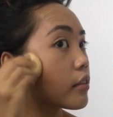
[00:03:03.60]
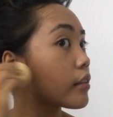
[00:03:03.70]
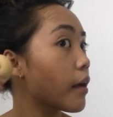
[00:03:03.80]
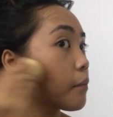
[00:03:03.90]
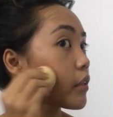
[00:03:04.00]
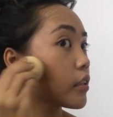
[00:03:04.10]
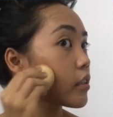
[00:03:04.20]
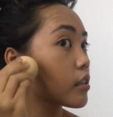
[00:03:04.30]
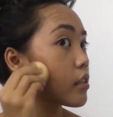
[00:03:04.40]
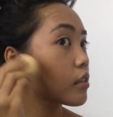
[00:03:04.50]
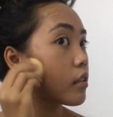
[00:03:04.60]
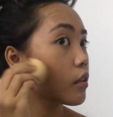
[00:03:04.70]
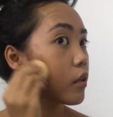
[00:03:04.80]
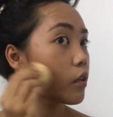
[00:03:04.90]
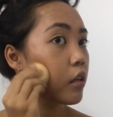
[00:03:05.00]
Tap this.
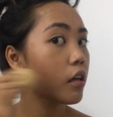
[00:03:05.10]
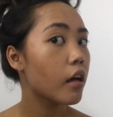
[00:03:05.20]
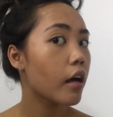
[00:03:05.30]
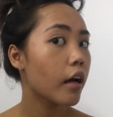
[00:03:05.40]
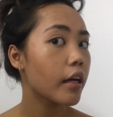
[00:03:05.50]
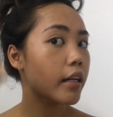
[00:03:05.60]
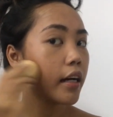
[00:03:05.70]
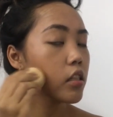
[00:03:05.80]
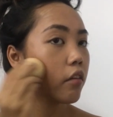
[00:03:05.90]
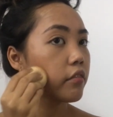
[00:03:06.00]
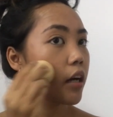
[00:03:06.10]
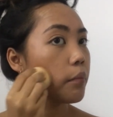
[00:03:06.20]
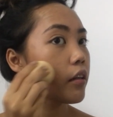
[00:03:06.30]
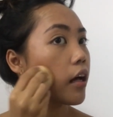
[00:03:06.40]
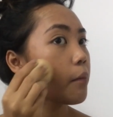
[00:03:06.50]
It kind of
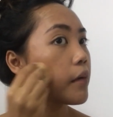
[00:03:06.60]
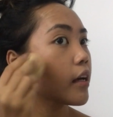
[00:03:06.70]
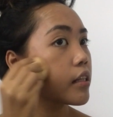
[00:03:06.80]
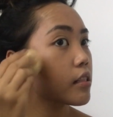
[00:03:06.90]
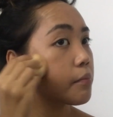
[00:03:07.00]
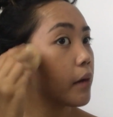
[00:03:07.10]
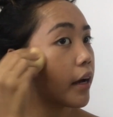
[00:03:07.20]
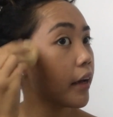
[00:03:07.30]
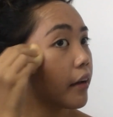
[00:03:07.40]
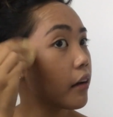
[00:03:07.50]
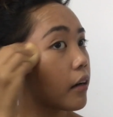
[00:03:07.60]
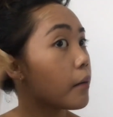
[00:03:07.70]
double up as my